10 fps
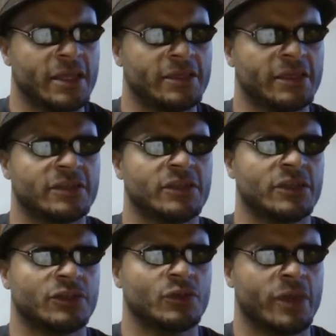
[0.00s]
had did to
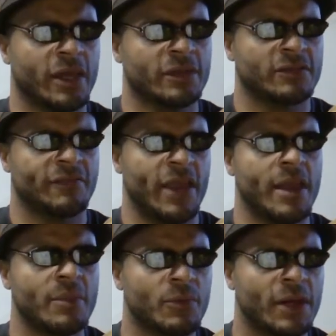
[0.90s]
the two kings of the
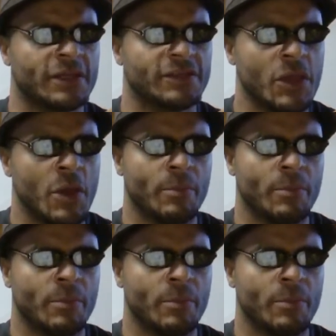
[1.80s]
Amorrites